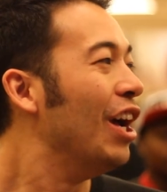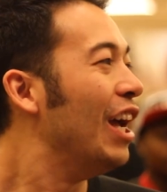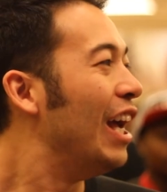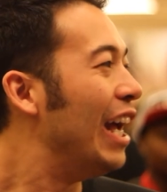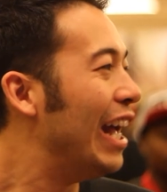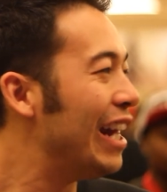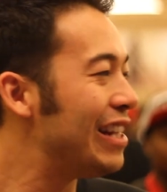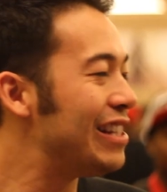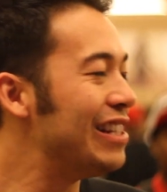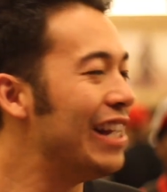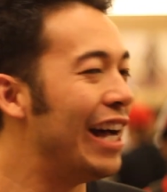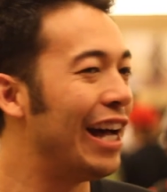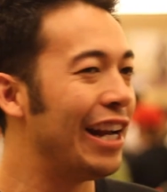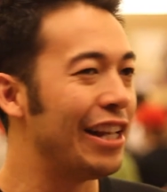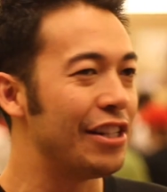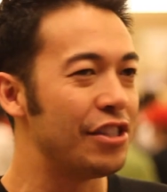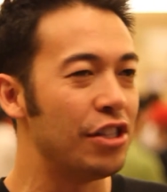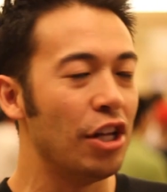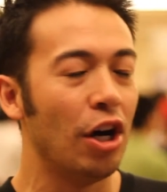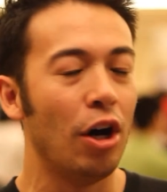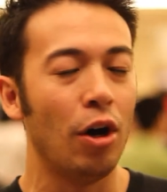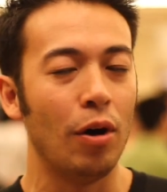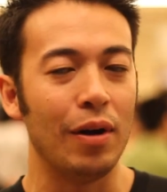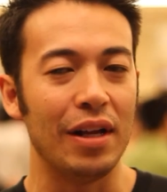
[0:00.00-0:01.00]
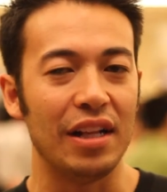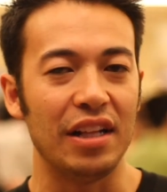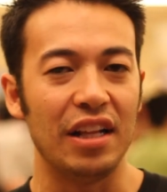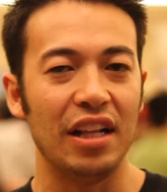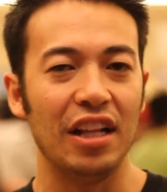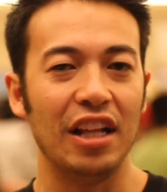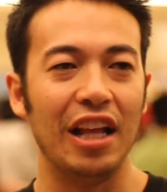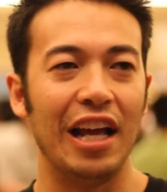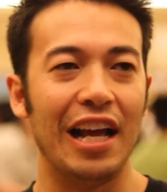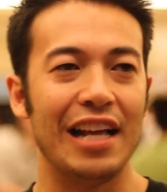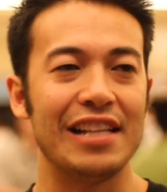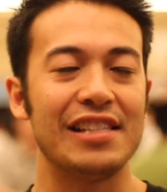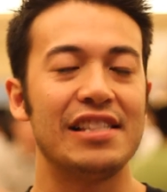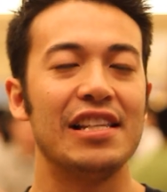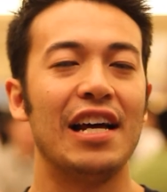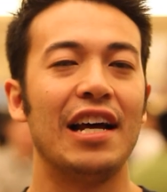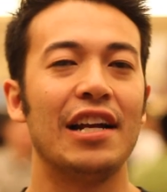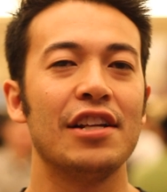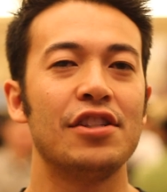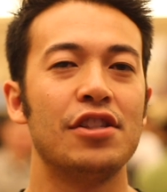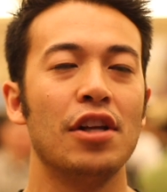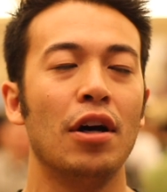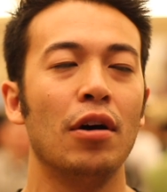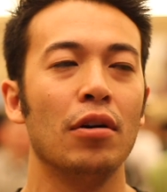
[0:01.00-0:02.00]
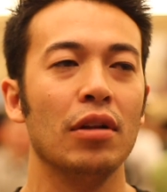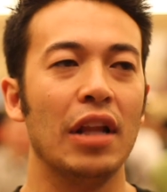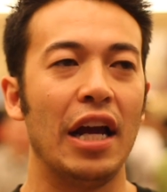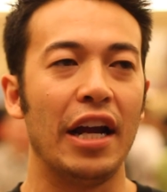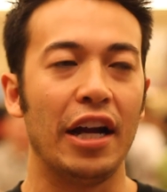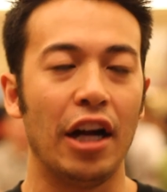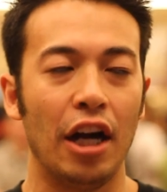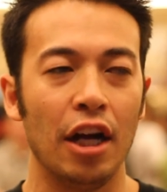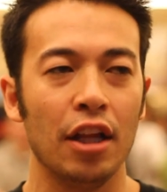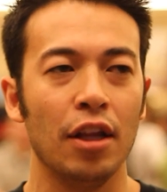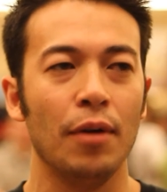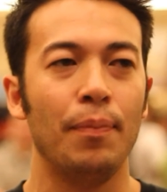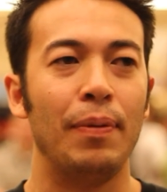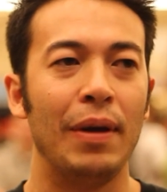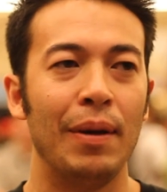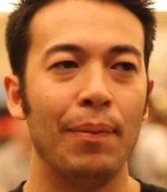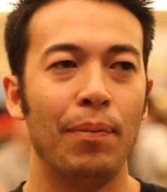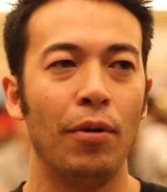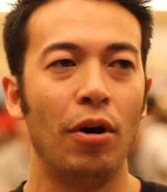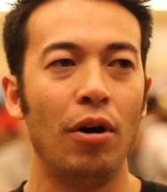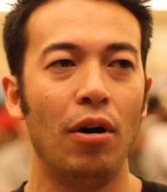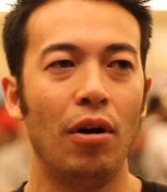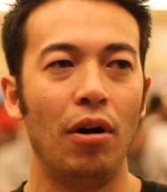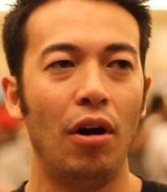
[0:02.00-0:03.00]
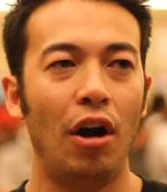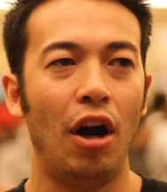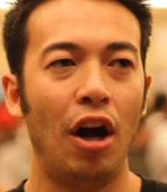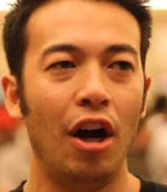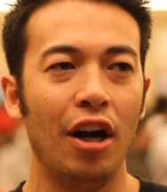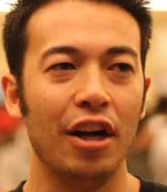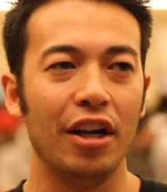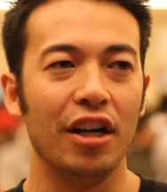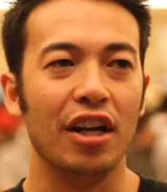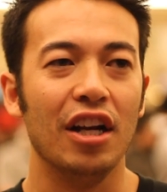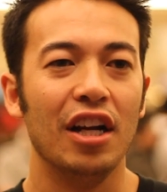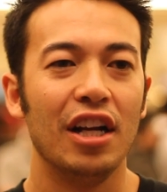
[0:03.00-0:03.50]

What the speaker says: it's not as though like other people aren't